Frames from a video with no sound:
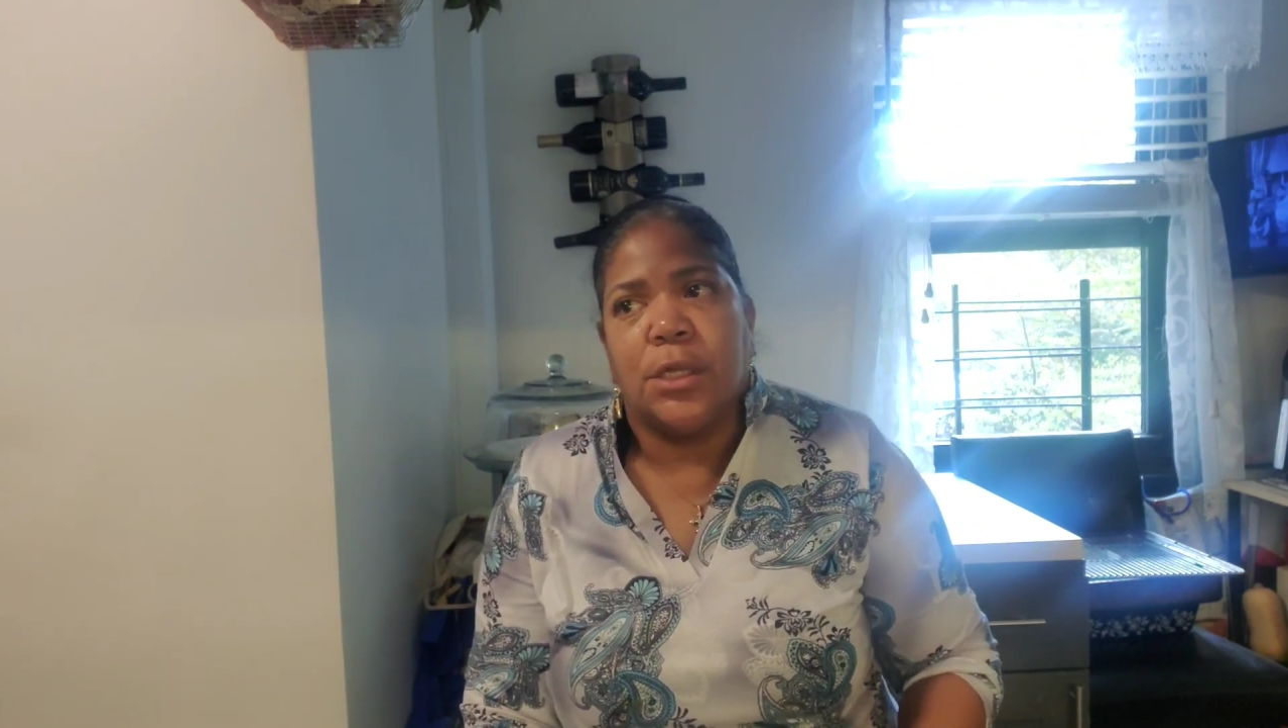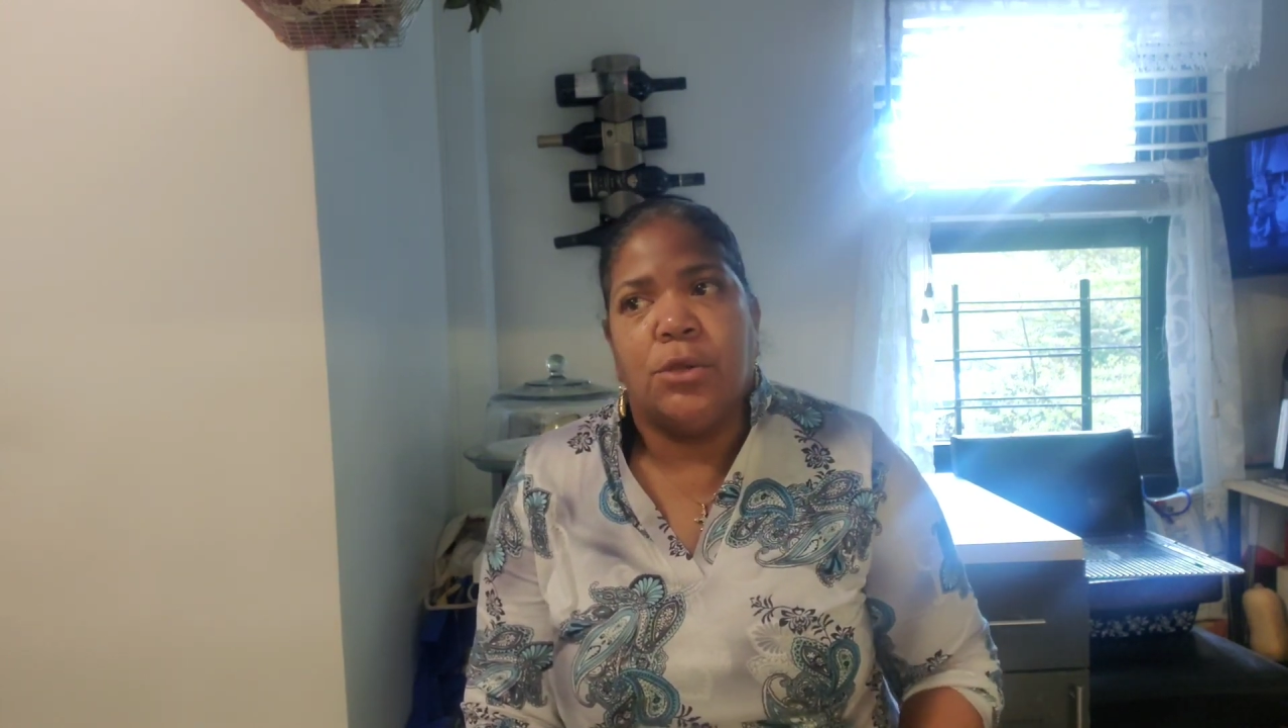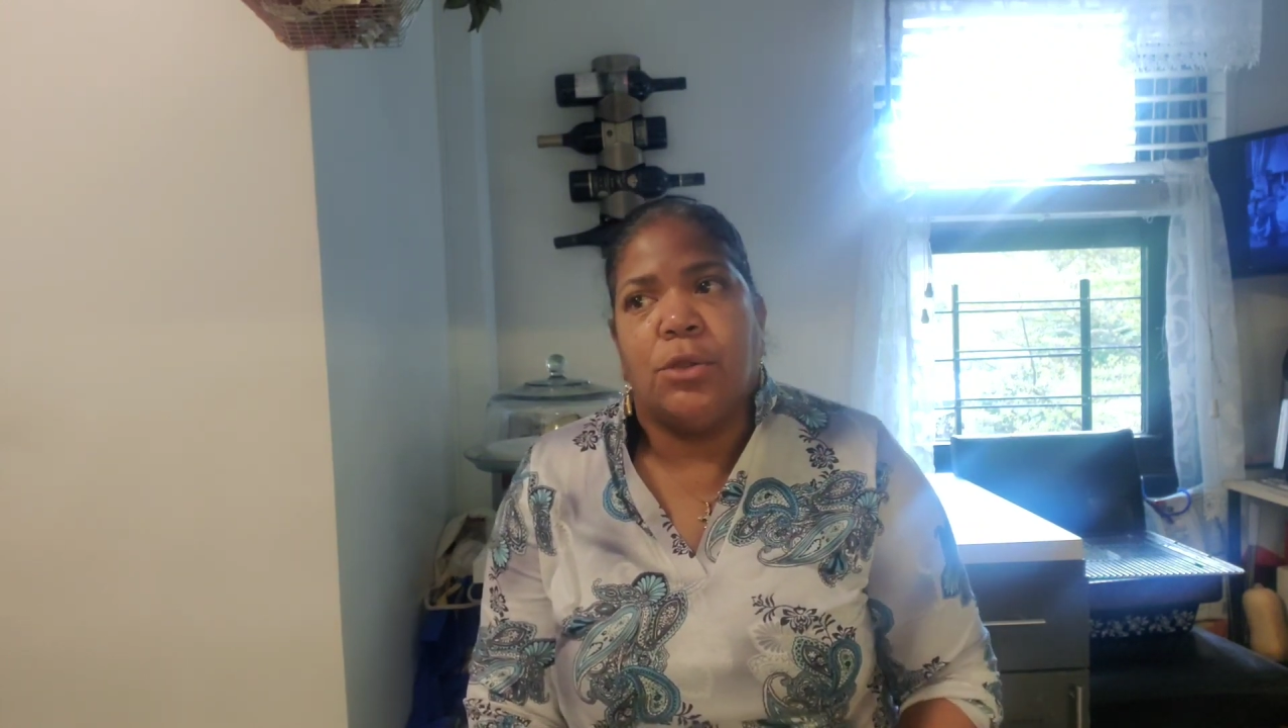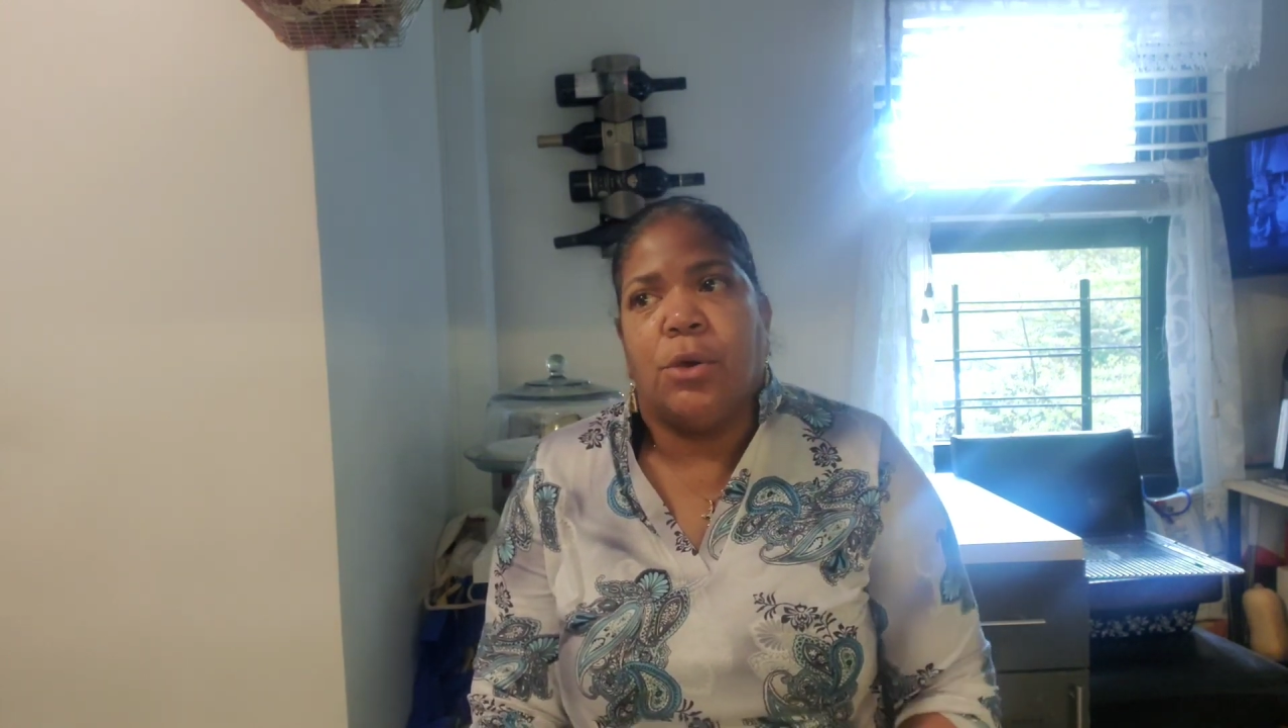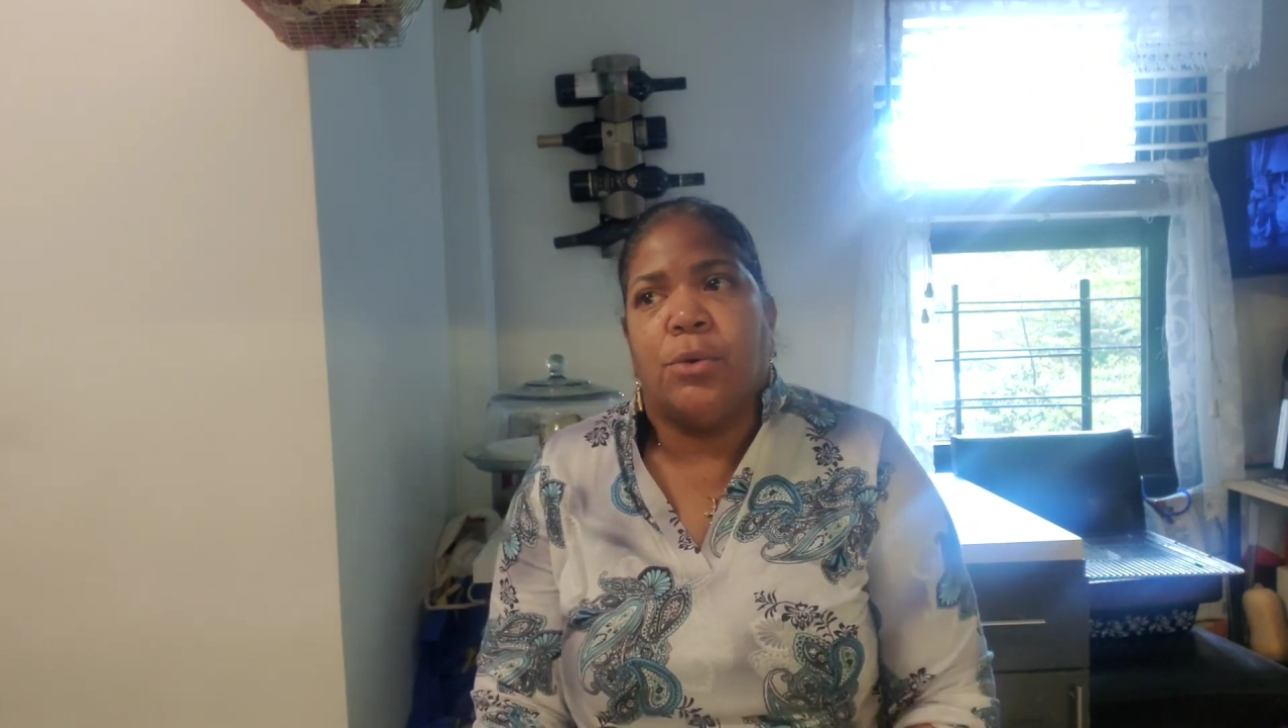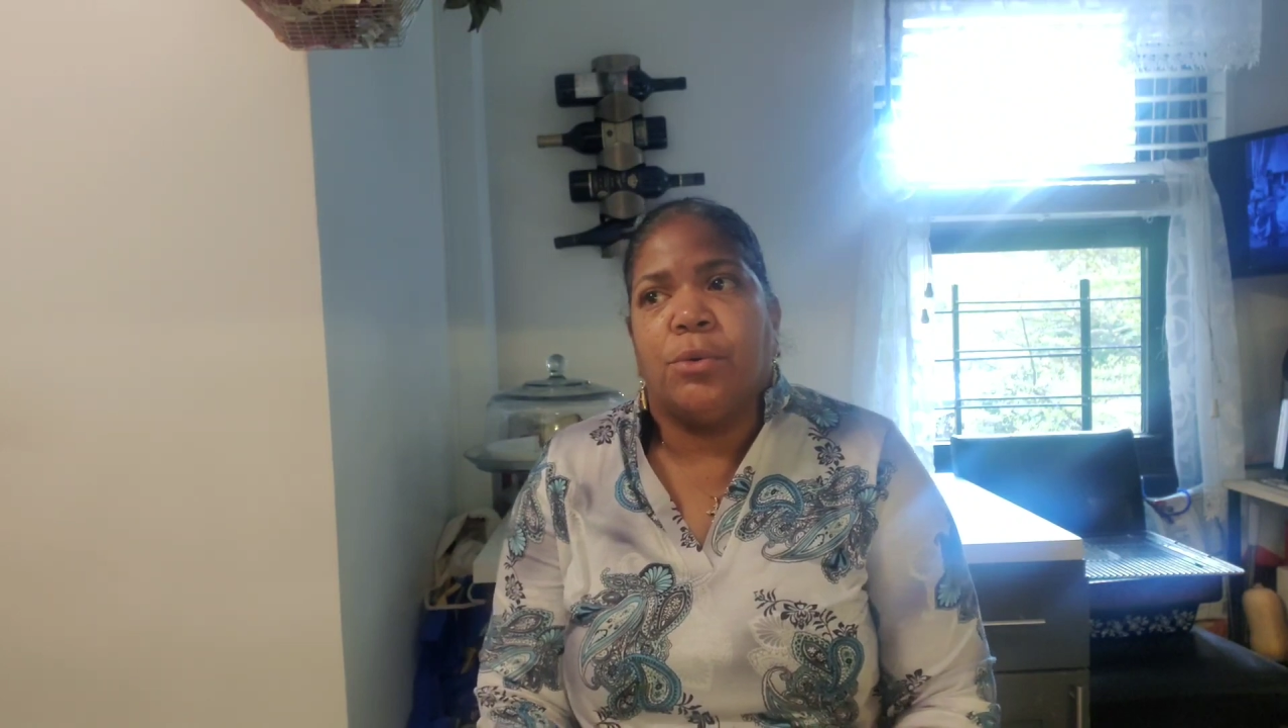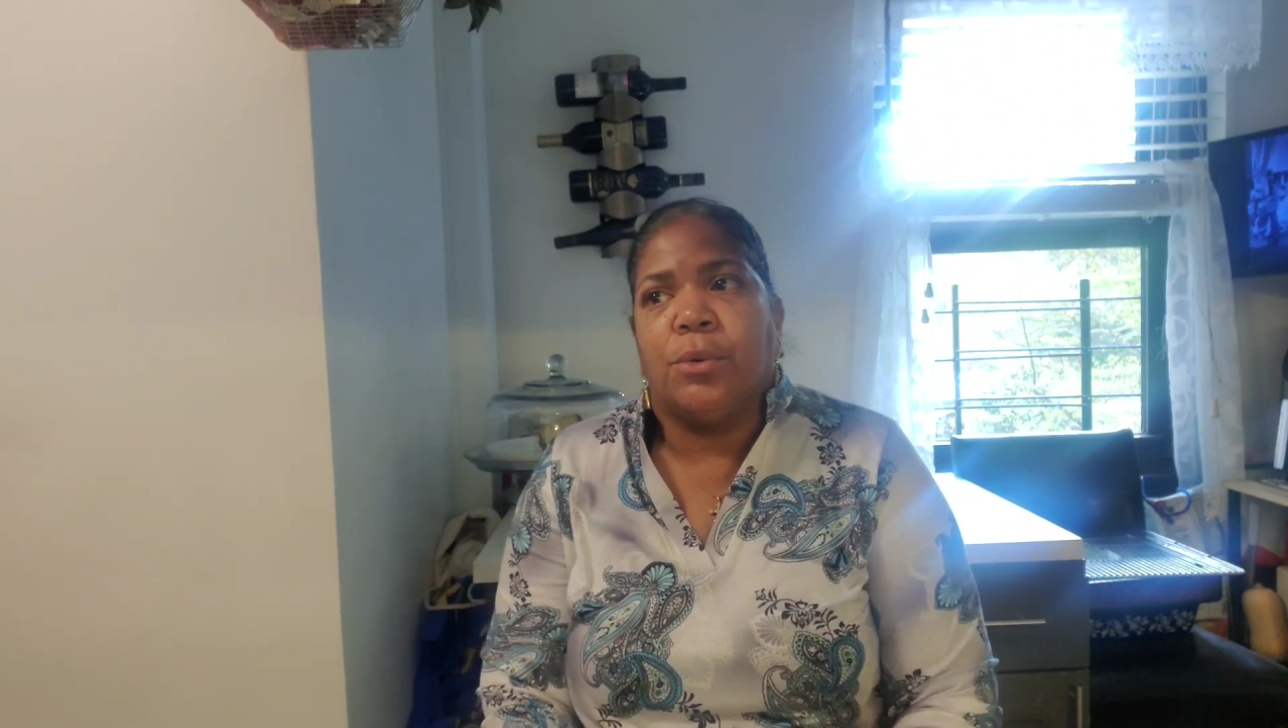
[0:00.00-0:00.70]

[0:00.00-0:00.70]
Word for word: you know,